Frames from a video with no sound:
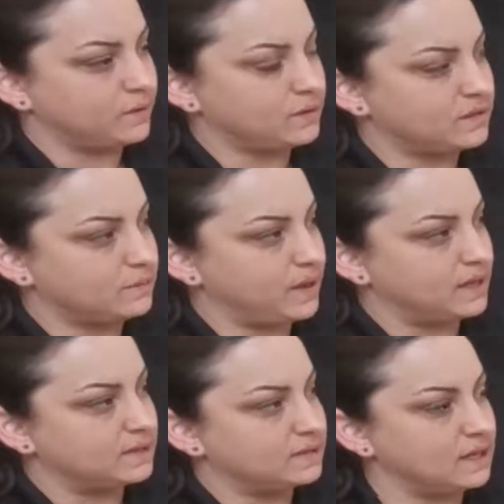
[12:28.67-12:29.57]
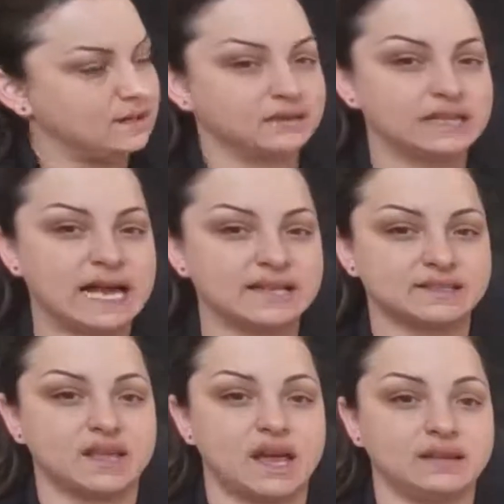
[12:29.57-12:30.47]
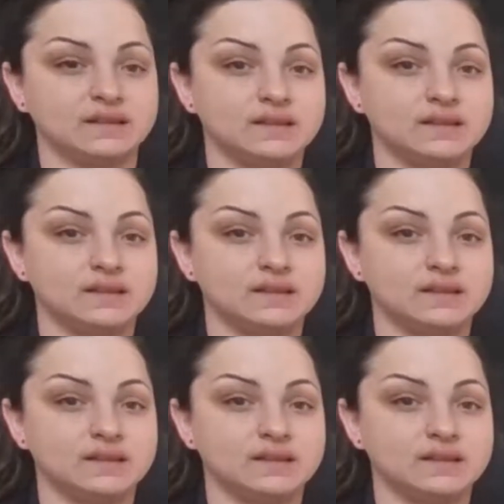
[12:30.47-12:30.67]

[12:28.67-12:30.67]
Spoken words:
1st space and the last line.